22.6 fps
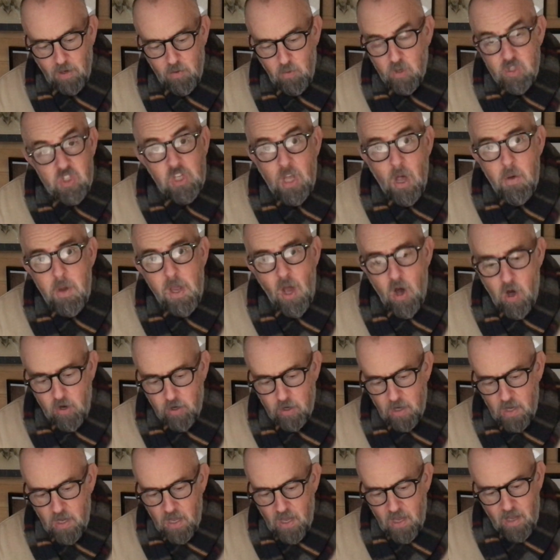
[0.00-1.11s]
"What's going on?
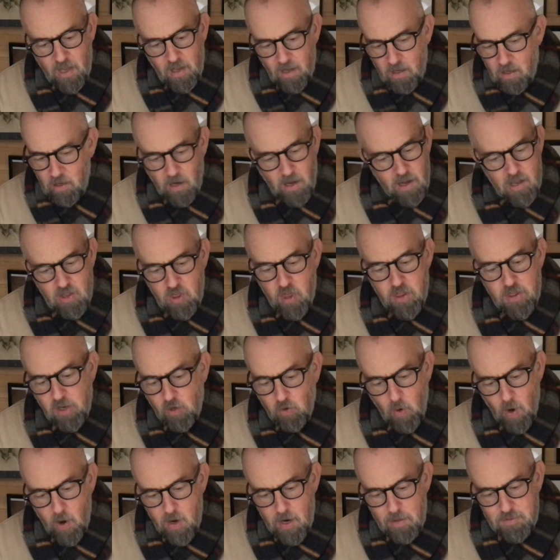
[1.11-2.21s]
Either the
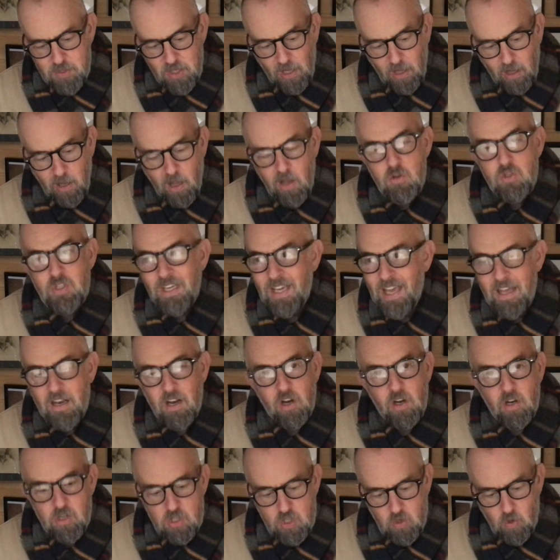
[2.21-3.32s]
grown-ups are closing in
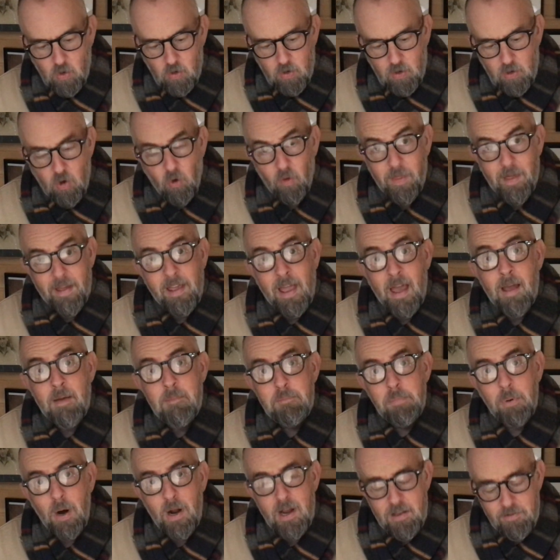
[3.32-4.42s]
on us or they're getting
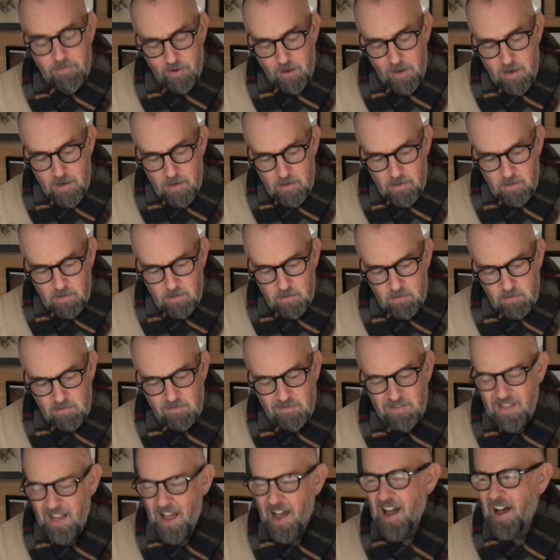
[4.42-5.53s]
braver."
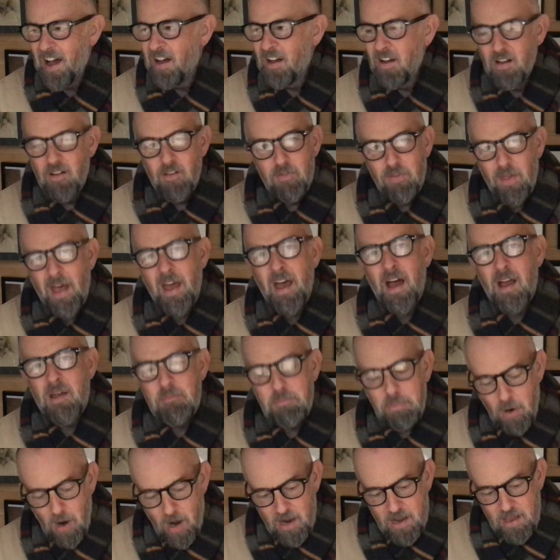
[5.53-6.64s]
"Nah, they ain't
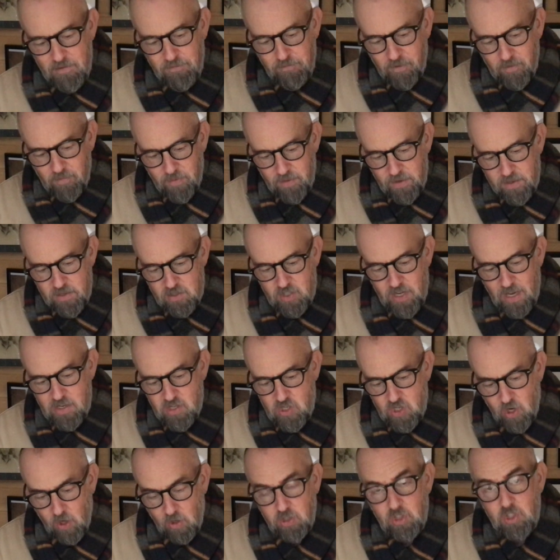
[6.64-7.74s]
brave," said
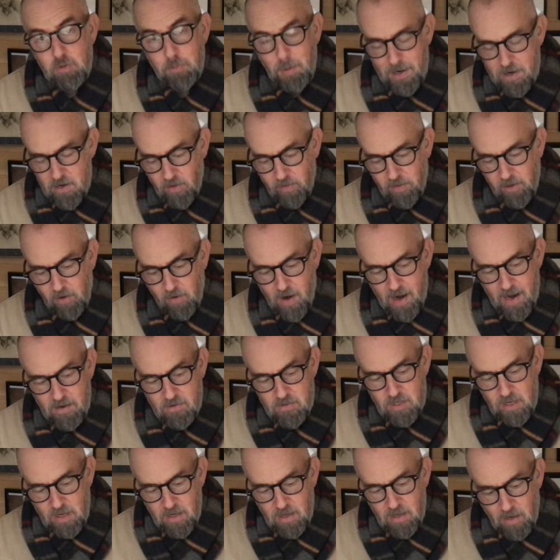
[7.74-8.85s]
Josh, spitting on the
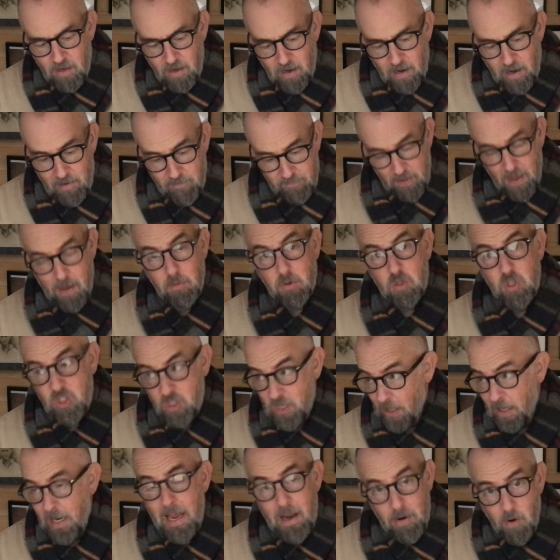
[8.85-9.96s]
ground. "If they were
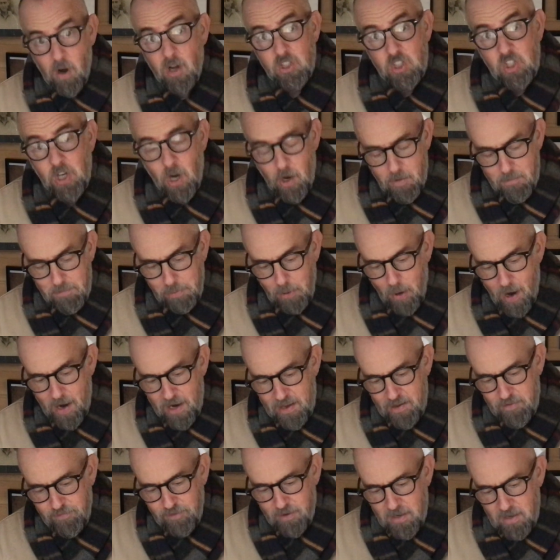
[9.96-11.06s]
still here, I'd show 'em
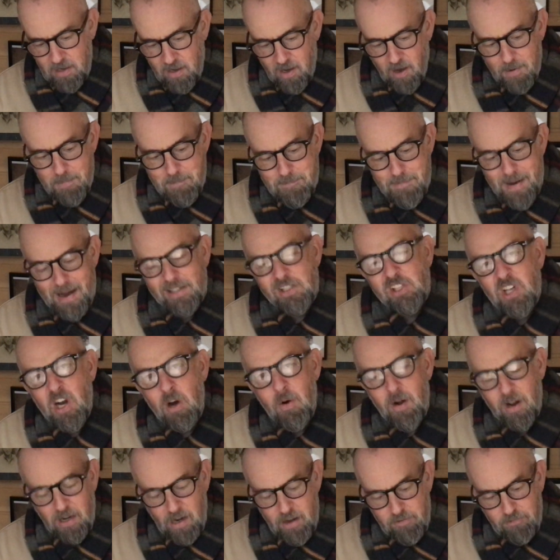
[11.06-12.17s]
brave. I'd mash their
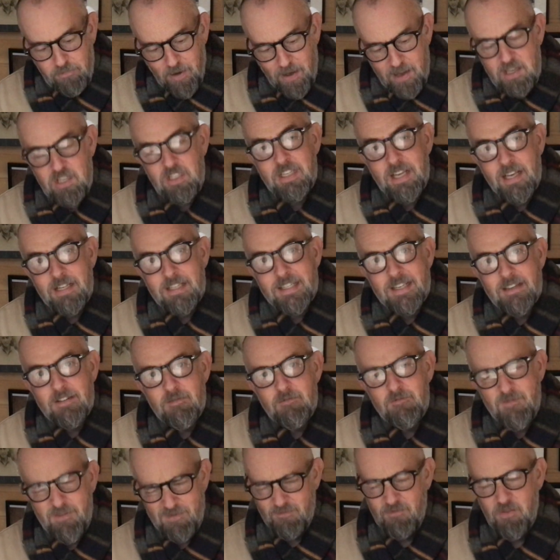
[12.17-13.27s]
ugly faces.
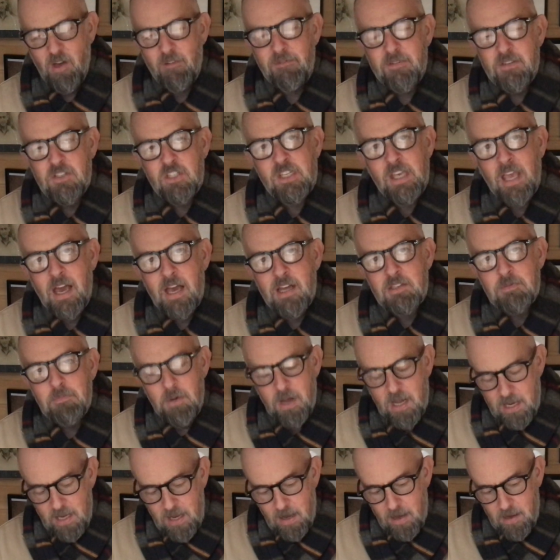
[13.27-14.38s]
Nothing scares
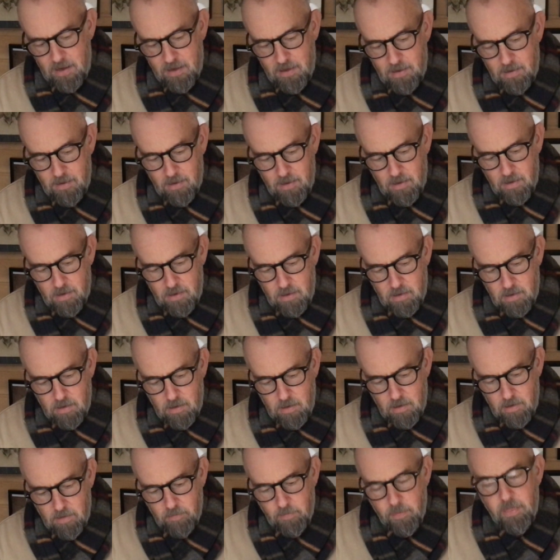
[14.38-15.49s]
me."
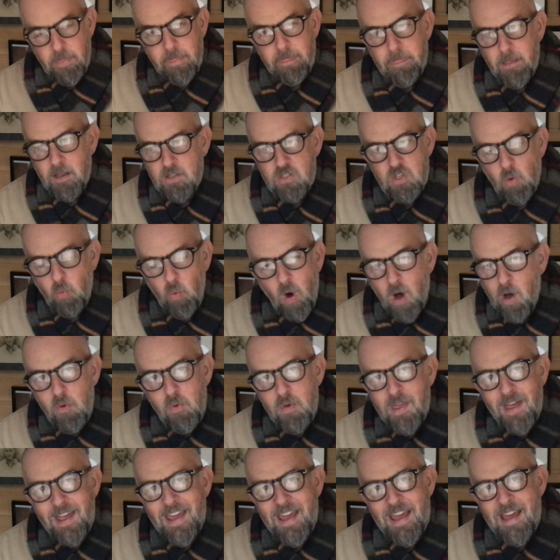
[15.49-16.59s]
"So why were
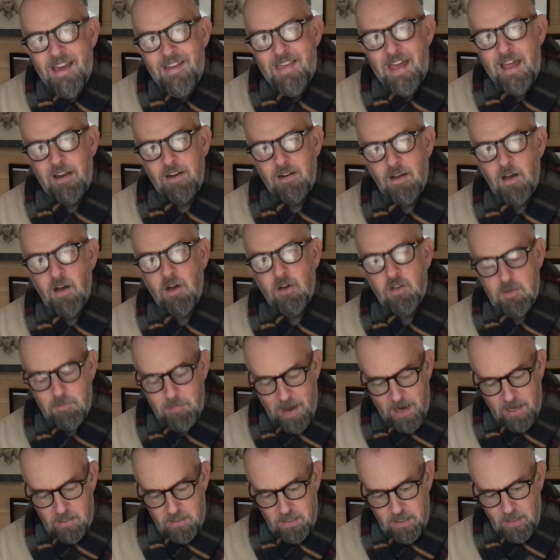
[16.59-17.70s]
they here then?" asked
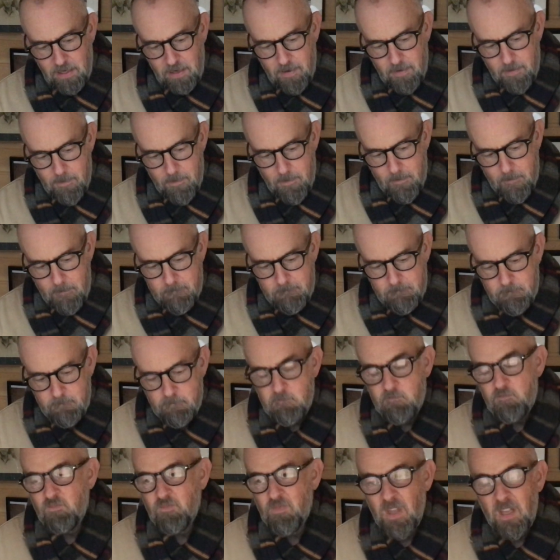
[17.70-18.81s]
Maxie.
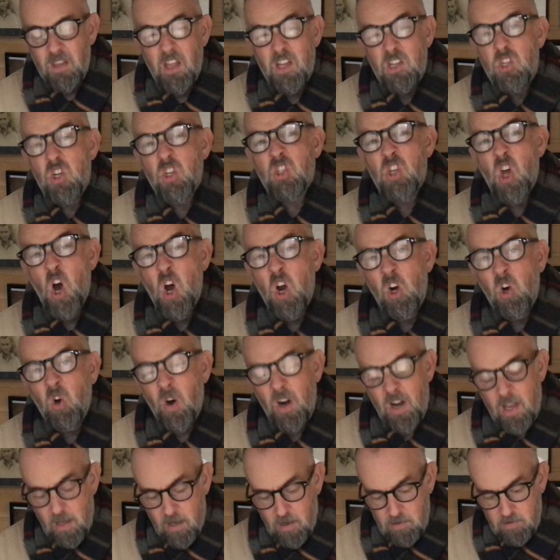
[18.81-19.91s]
"I think they're just
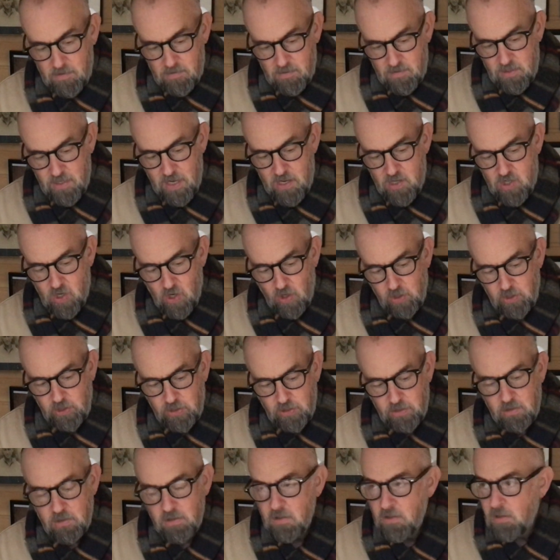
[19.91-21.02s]
hungry," said Josh.
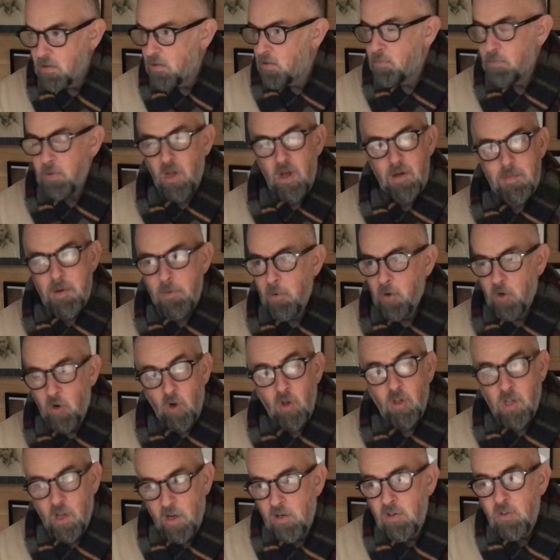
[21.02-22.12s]
"Blimey, we're
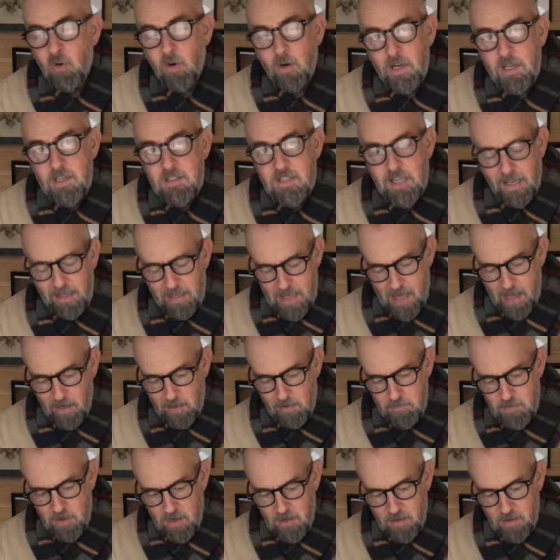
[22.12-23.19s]
all hungry," said Callum.